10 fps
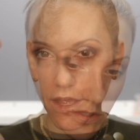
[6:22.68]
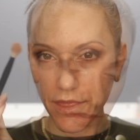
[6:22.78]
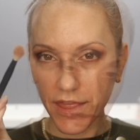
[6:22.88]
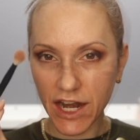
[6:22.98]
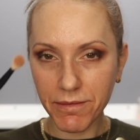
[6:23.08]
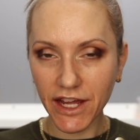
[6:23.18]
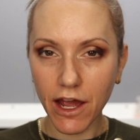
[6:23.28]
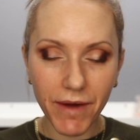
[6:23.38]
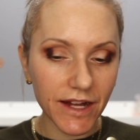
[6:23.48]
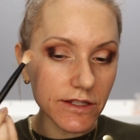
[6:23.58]
Then I'm going to
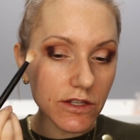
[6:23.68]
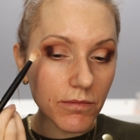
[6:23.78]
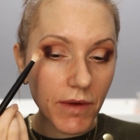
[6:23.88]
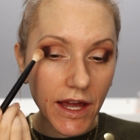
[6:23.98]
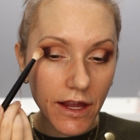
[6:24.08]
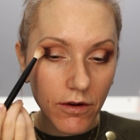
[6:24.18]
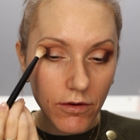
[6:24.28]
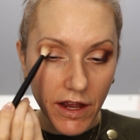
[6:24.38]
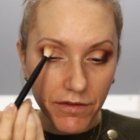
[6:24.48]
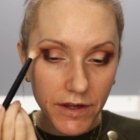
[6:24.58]
go back to my
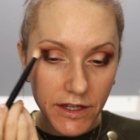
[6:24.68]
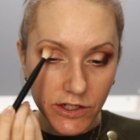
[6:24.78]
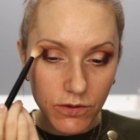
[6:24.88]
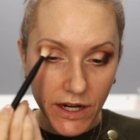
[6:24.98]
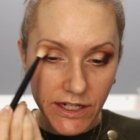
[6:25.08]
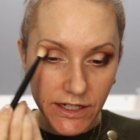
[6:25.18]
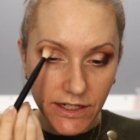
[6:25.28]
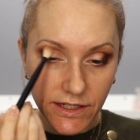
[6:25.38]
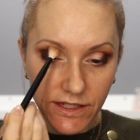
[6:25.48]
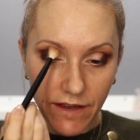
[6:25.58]
Reffa
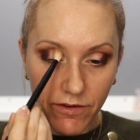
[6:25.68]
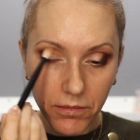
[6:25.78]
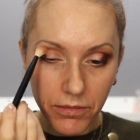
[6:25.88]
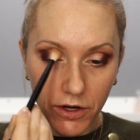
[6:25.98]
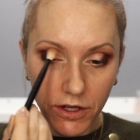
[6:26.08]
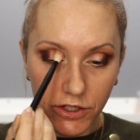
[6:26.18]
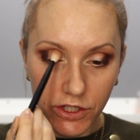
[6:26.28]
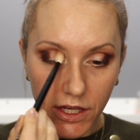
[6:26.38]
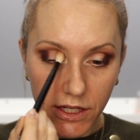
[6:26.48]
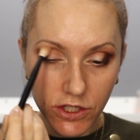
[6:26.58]
27
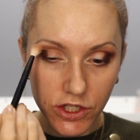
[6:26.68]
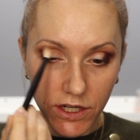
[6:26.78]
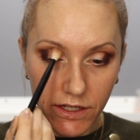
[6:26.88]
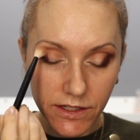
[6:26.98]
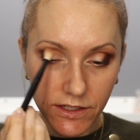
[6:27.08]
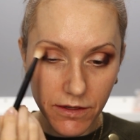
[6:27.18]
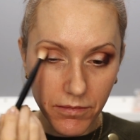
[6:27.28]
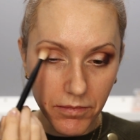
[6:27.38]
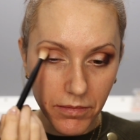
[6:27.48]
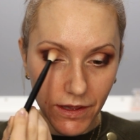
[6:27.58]
brush and just
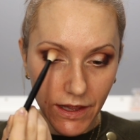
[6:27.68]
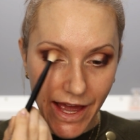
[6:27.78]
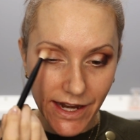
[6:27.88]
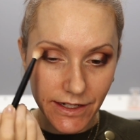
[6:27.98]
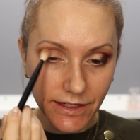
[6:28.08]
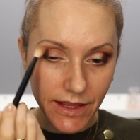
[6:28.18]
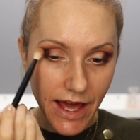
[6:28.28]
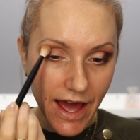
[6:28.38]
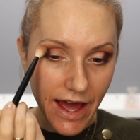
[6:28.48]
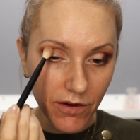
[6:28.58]
blend
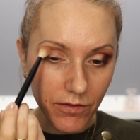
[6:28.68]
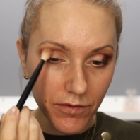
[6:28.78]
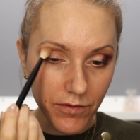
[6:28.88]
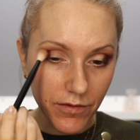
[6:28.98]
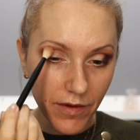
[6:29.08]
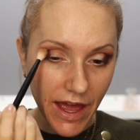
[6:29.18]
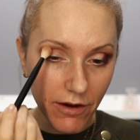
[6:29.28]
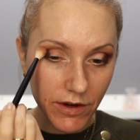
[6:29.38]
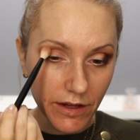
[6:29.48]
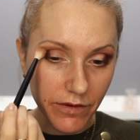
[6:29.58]
that out
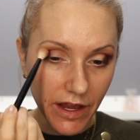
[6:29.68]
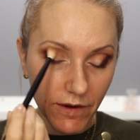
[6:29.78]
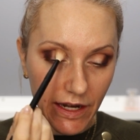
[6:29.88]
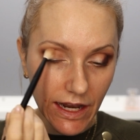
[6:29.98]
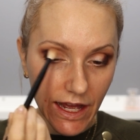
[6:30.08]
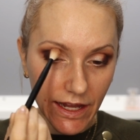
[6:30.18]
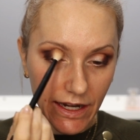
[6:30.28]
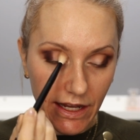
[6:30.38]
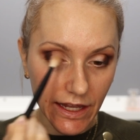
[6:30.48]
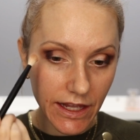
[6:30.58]
very, very
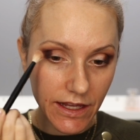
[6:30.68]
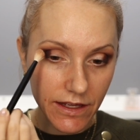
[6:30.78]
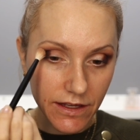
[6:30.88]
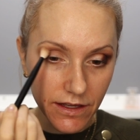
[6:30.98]
lightly.